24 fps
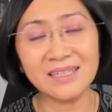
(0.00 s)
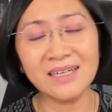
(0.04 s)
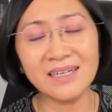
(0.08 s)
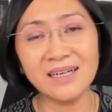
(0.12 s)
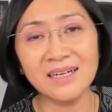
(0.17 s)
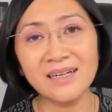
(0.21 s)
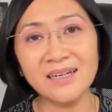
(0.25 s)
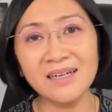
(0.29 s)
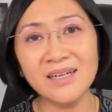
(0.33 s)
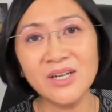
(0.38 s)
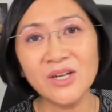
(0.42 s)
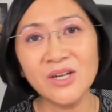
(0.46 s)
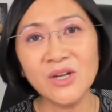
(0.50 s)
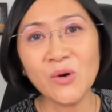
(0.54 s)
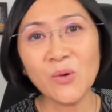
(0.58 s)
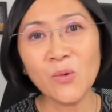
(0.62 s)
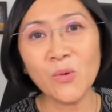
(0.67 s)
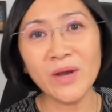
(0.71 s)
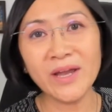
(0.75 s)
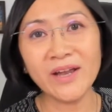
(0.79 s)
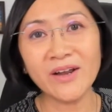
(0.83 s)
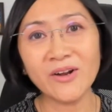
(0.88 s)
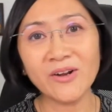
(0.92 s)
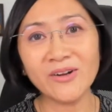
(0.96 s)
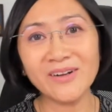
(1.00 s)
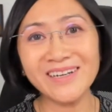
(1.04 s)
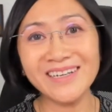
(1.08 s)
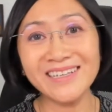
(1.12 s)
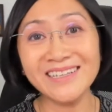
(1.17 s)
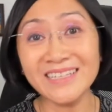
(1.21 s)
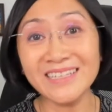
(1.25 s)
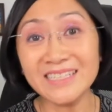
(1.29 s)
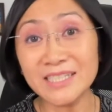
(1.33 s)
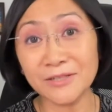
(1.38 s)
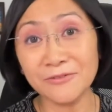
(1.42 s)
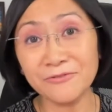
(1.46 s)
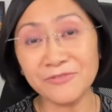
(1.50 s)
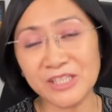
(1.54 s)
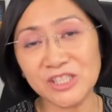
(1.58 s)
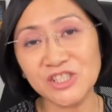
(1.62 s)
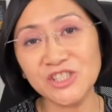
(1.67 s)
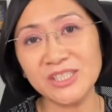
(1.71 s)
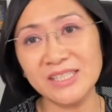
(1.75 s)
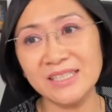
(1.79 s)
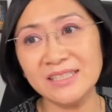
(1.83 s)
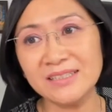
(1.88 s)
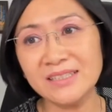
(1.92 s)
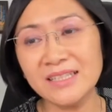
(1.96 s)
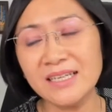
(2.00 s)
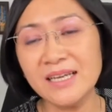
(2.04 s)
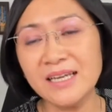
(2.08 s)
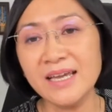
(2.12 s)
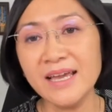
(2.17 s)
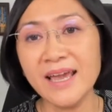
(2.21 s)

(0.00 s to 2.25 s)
uh, where it is efficient,